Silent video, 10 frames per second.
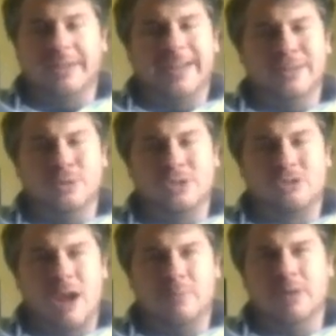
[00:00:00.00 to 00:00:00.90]
diagnose
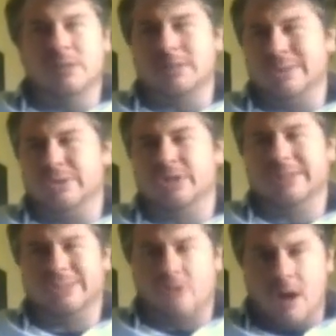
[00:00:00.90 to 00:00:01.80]
trauma, and it's
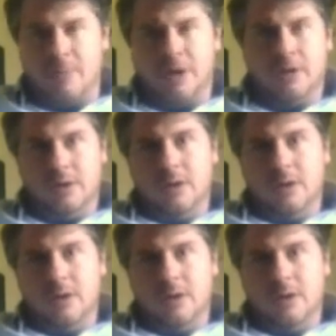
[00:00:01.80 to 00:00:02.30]
usually trauma.